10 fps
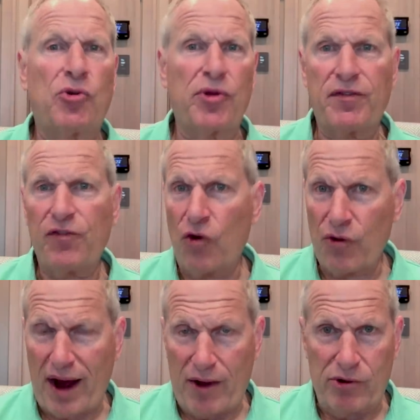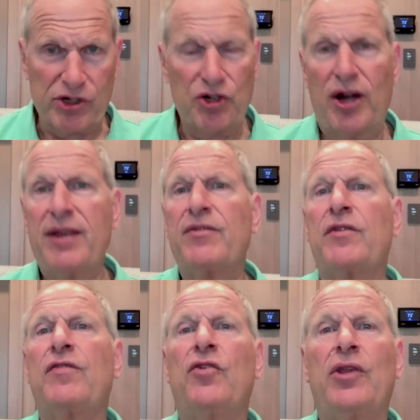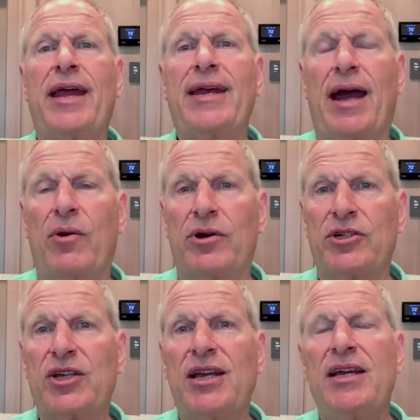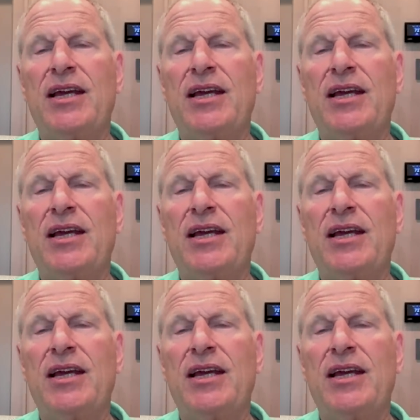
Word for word: only four hours, not even a full eight hours,